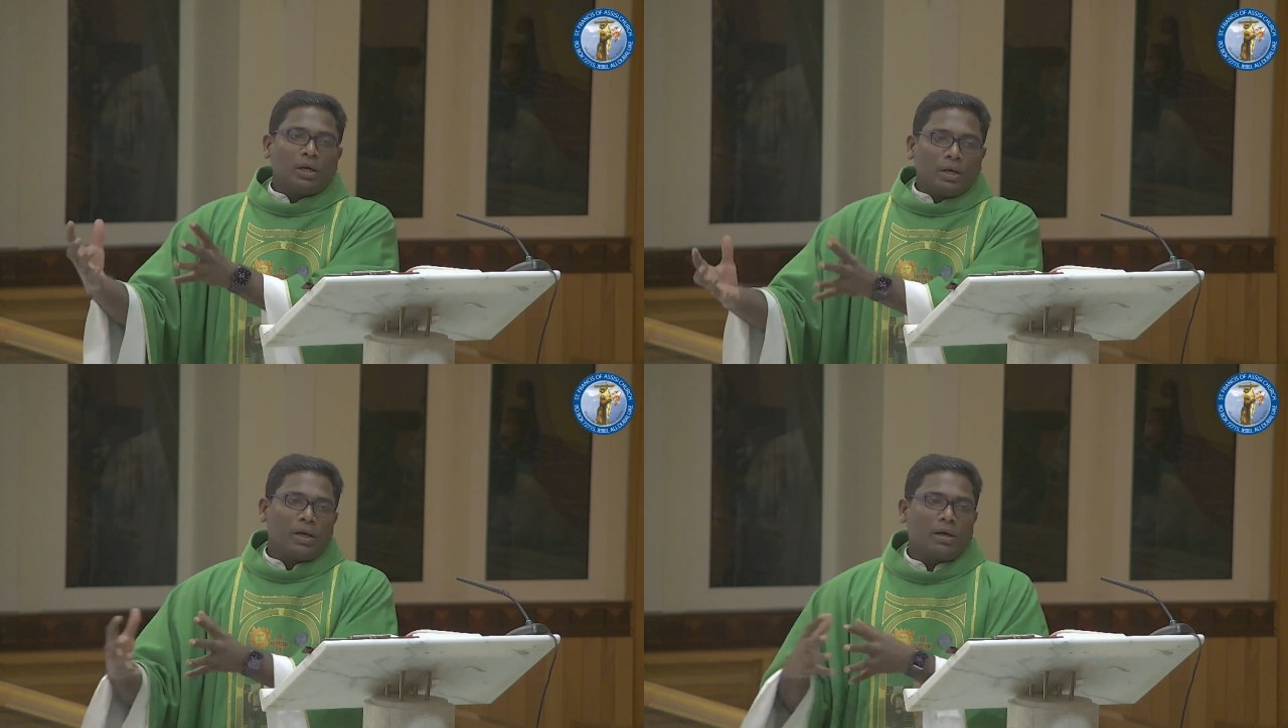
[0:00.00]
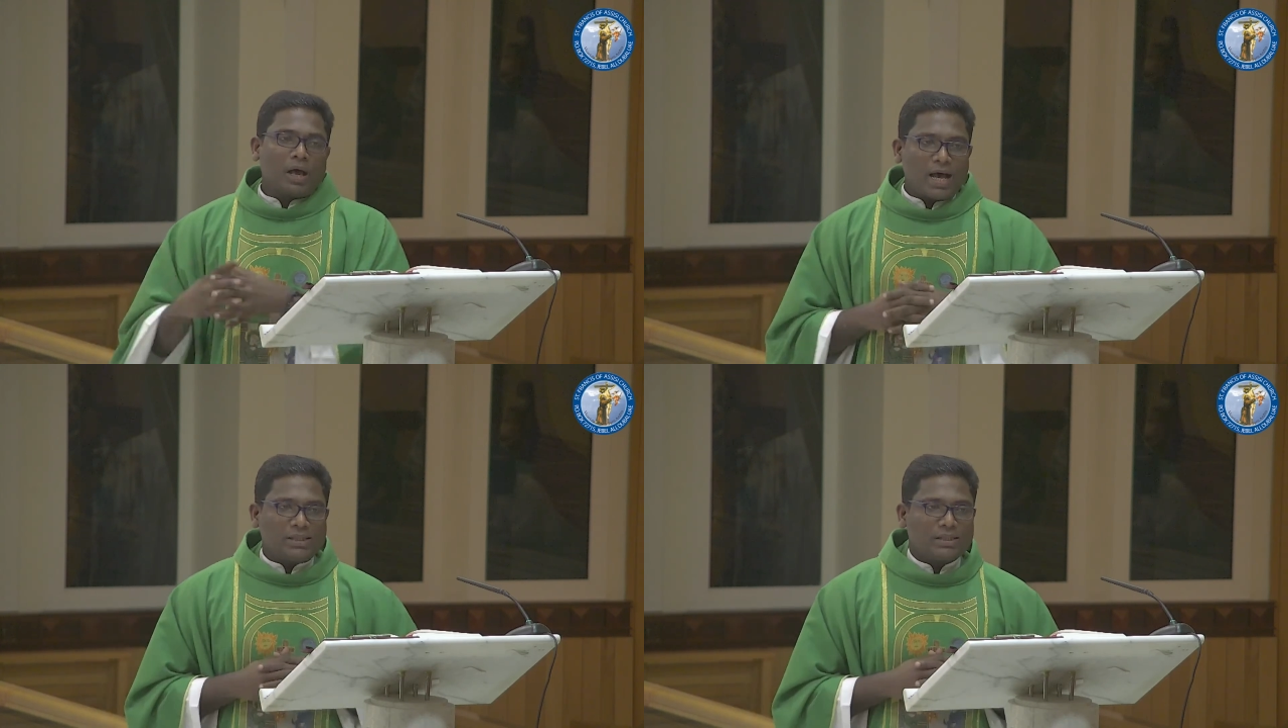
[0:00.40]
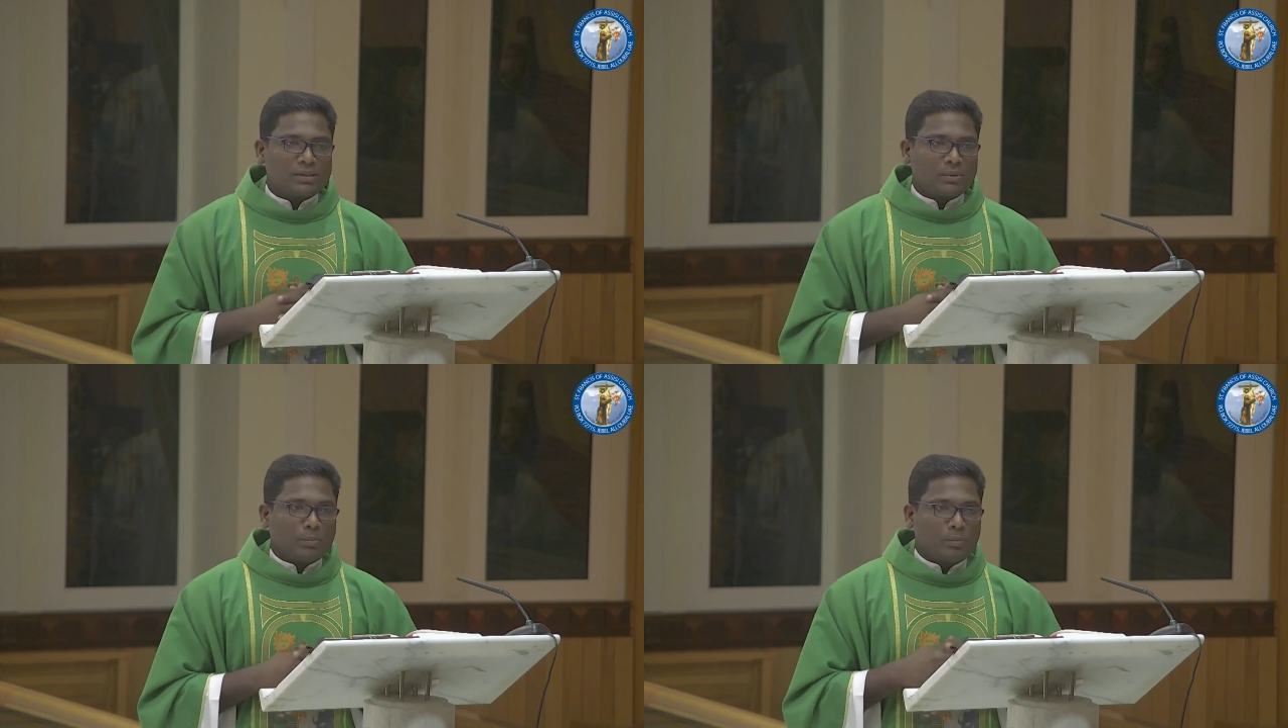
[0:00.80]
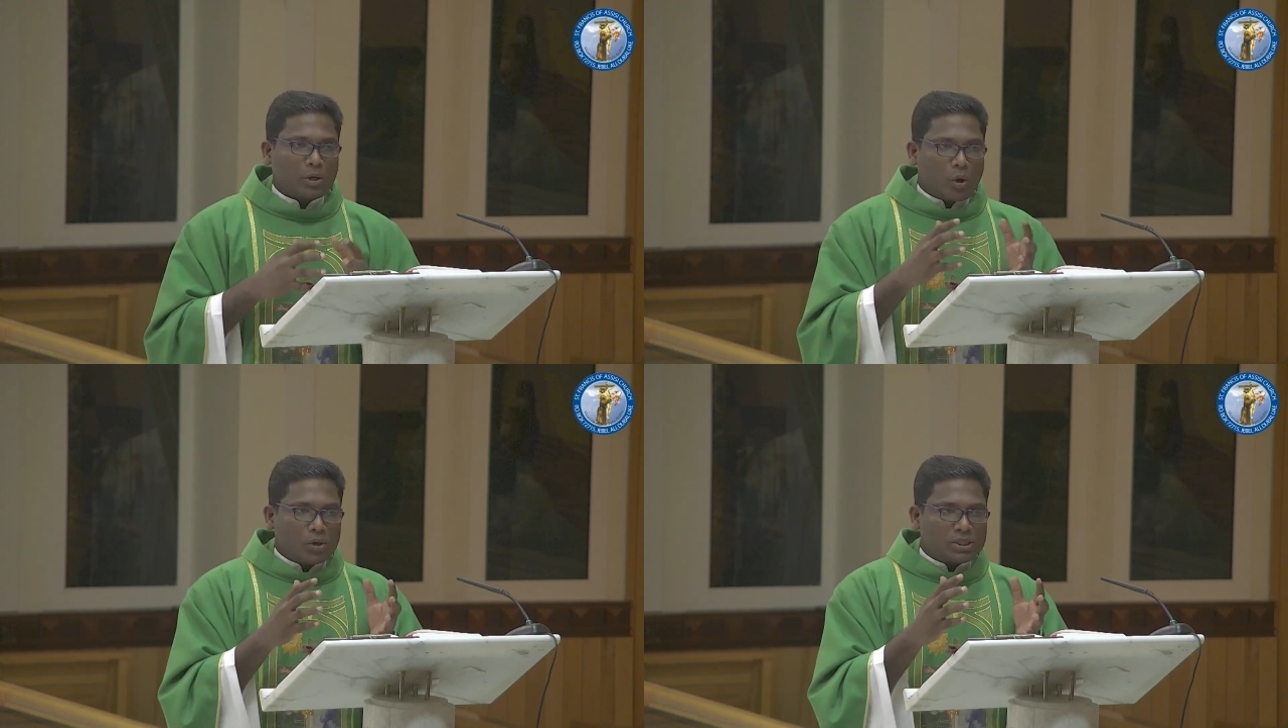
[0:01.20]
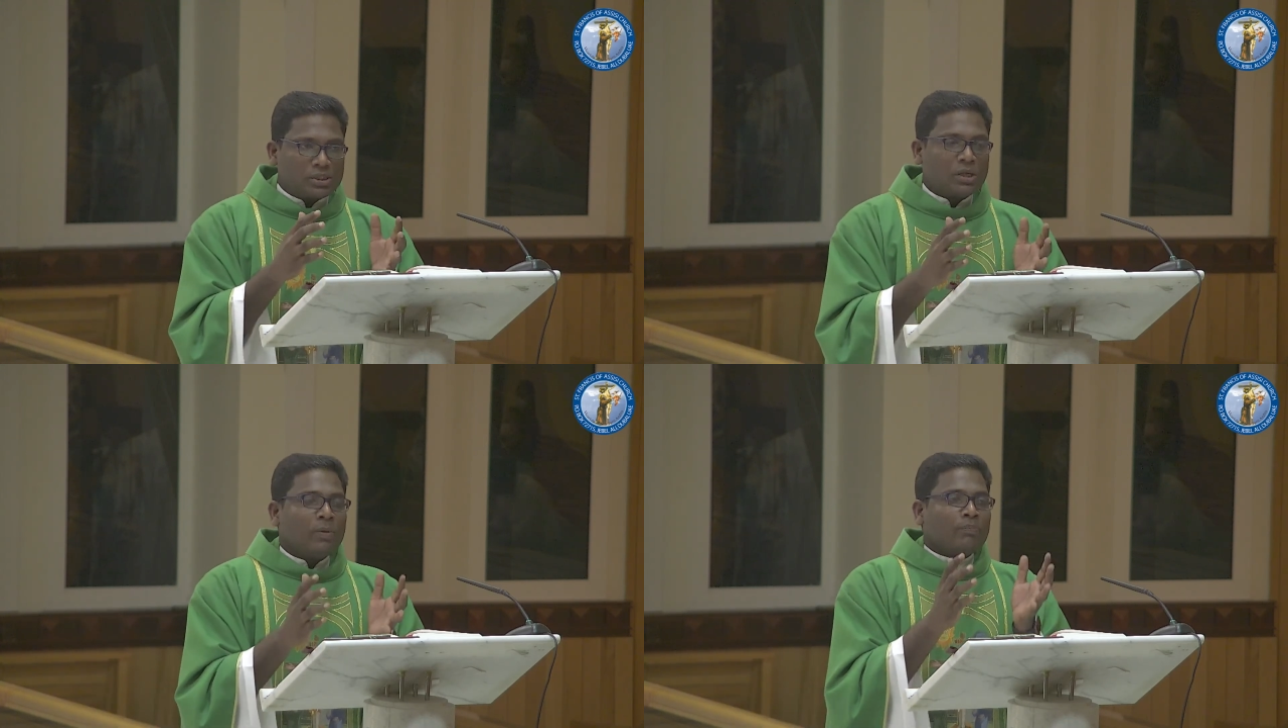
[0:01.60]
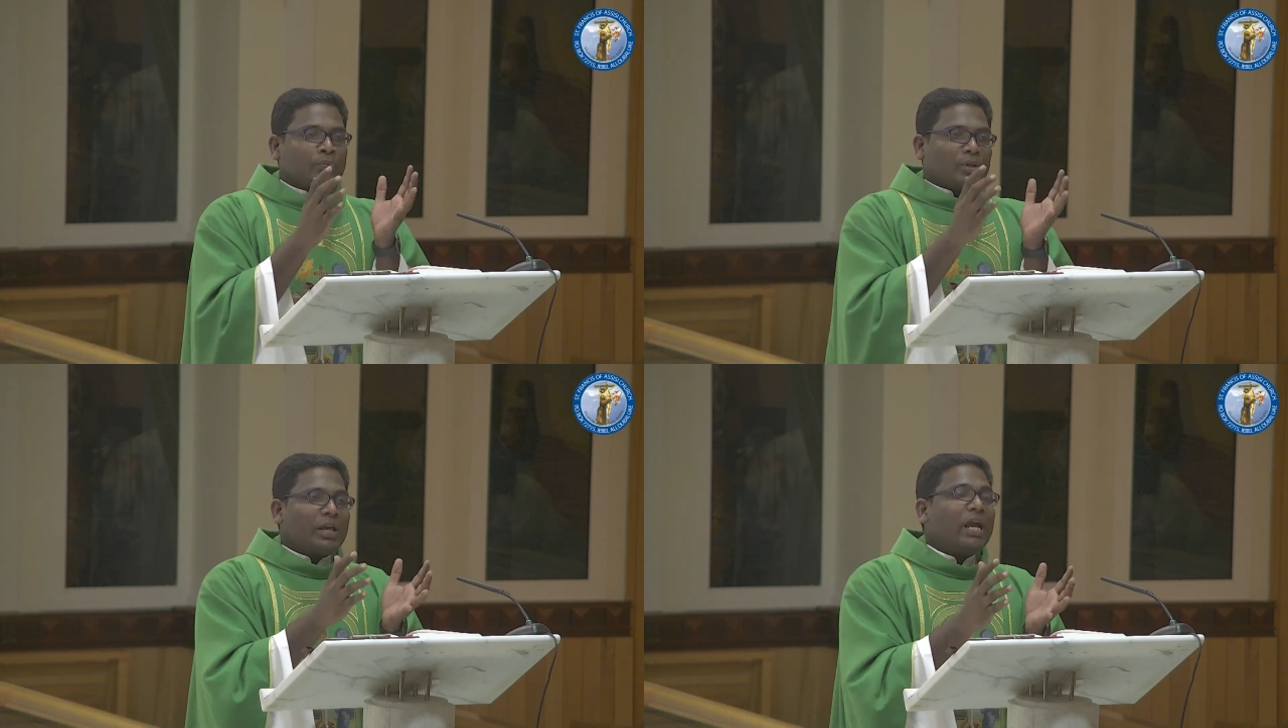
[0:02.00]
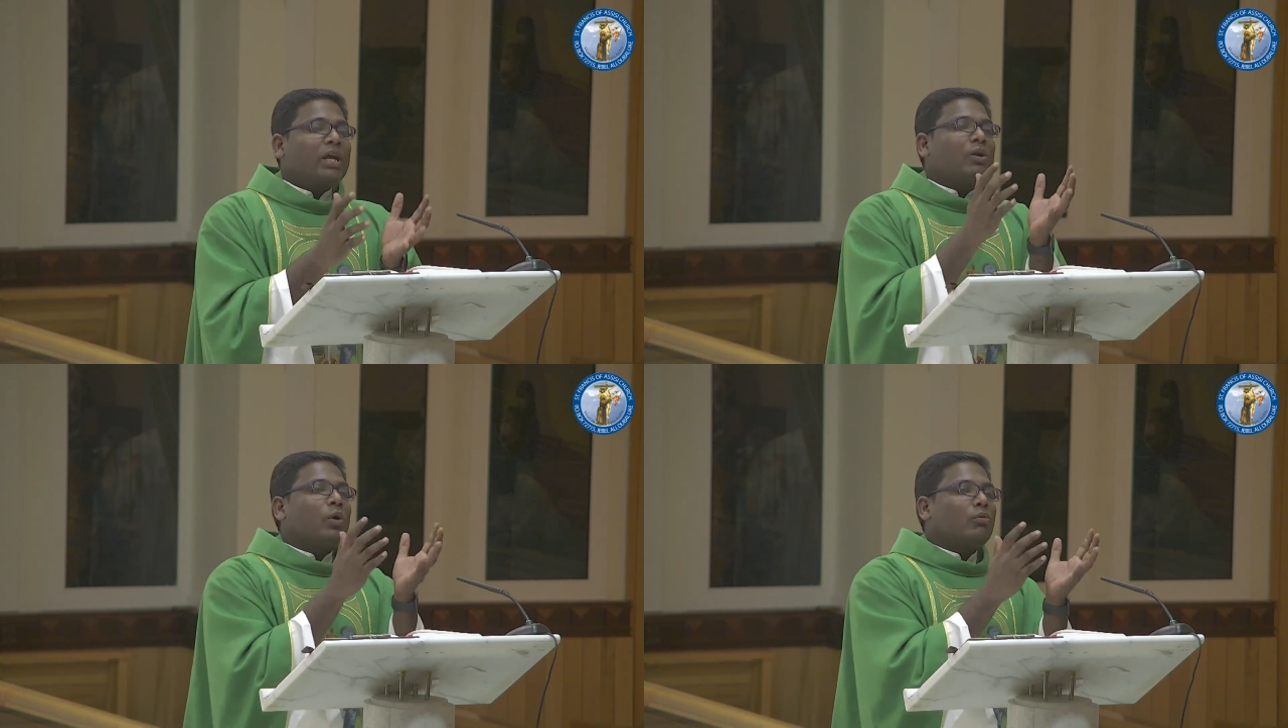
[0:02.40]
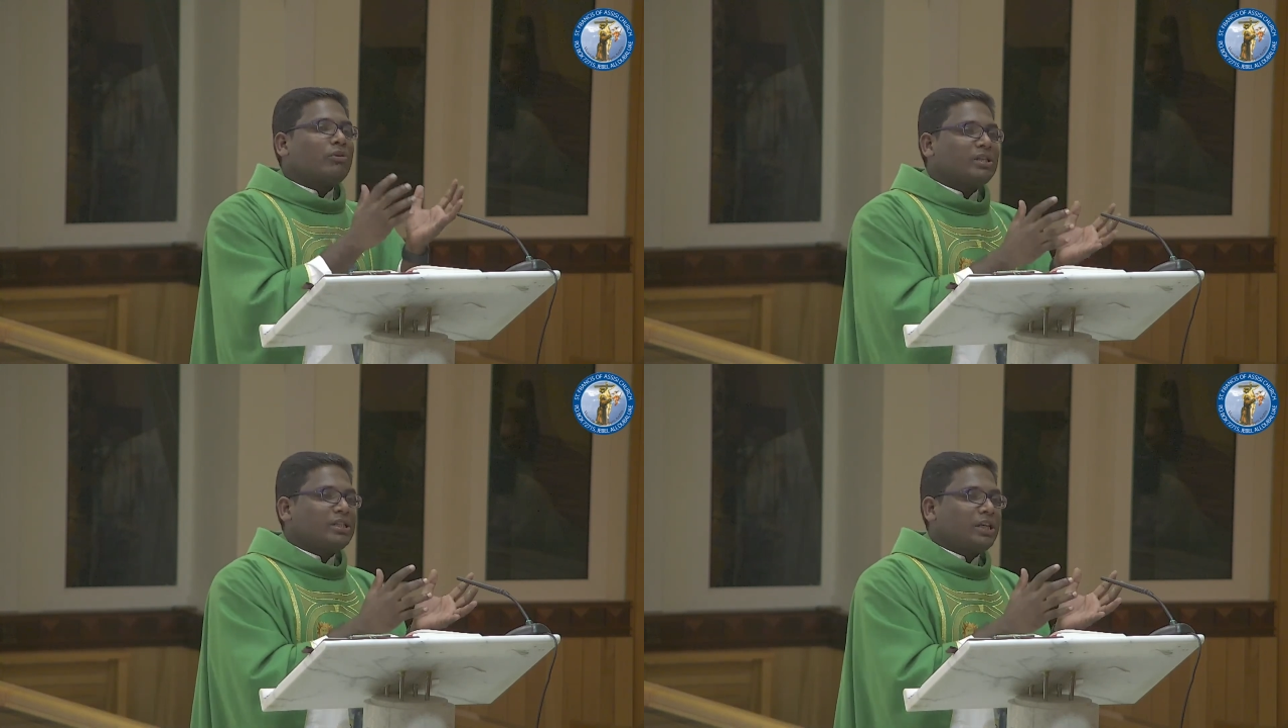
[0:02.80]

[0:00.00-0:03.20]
us, because they cannot receive